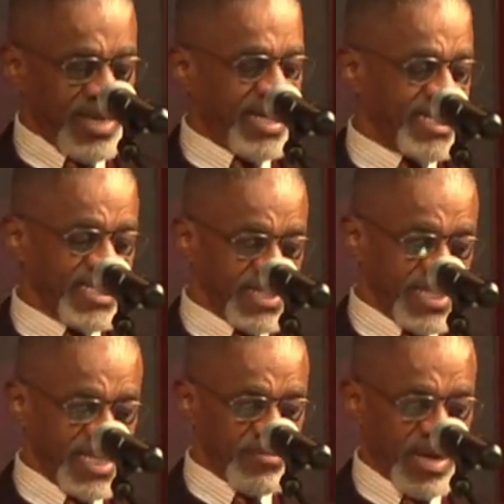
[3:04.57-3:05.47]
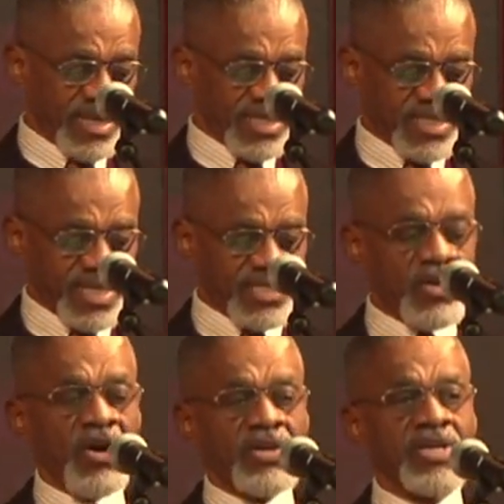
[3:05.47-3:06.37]
It is indeed my distinct
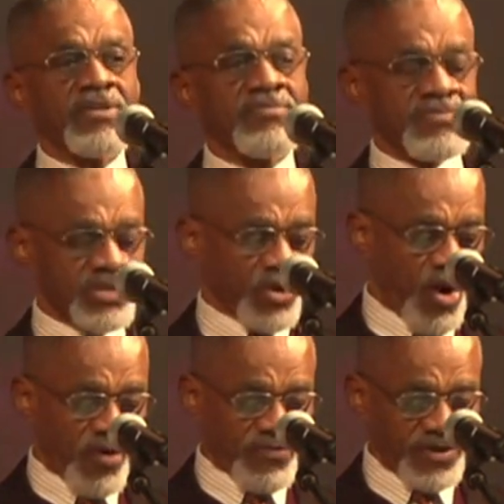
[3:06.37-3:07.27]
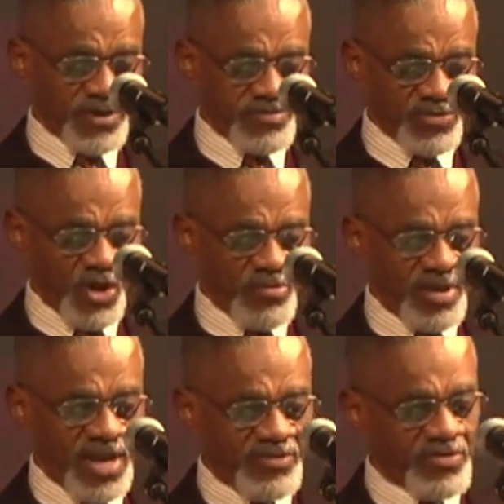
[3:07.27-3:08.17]
honor to offer, on
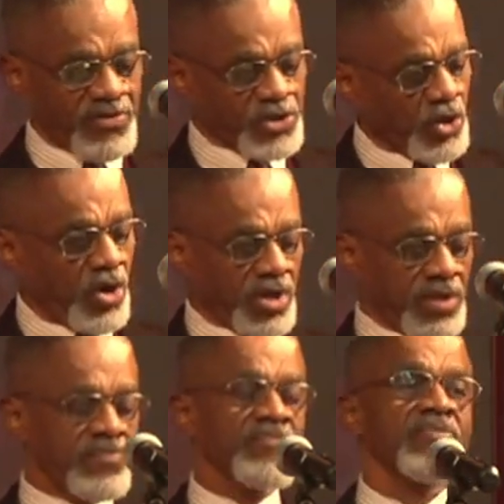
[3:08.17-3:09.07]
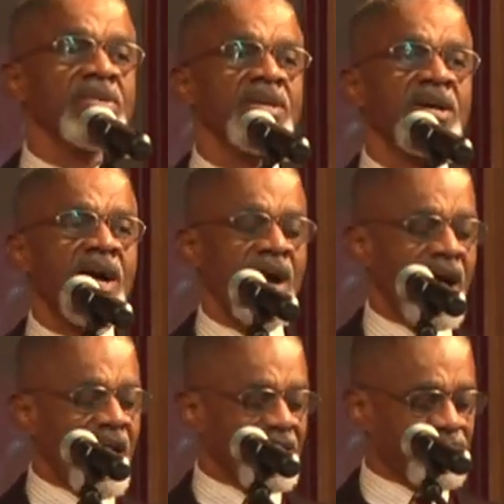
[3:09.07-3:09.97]
behalf of us all,
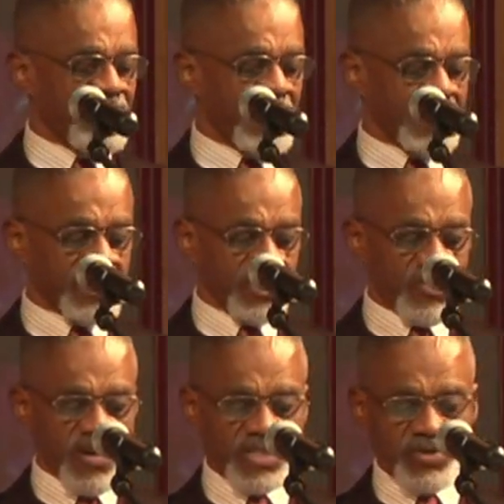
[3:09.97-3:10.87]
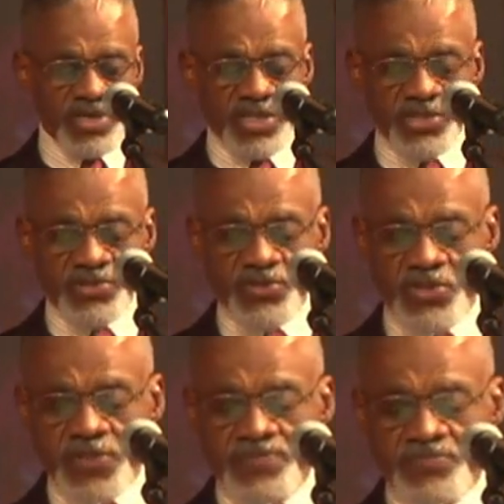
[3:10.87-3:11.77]
heartfelt
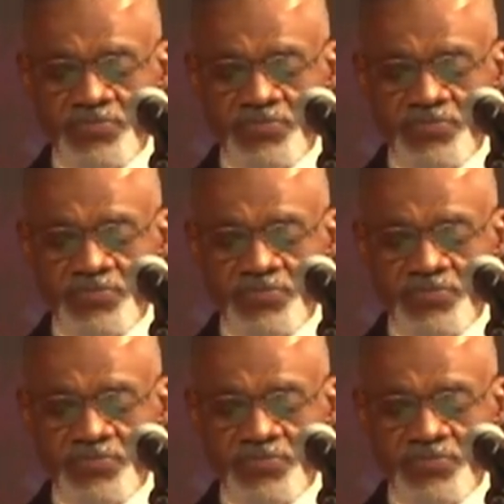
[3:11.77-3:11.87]
congratulations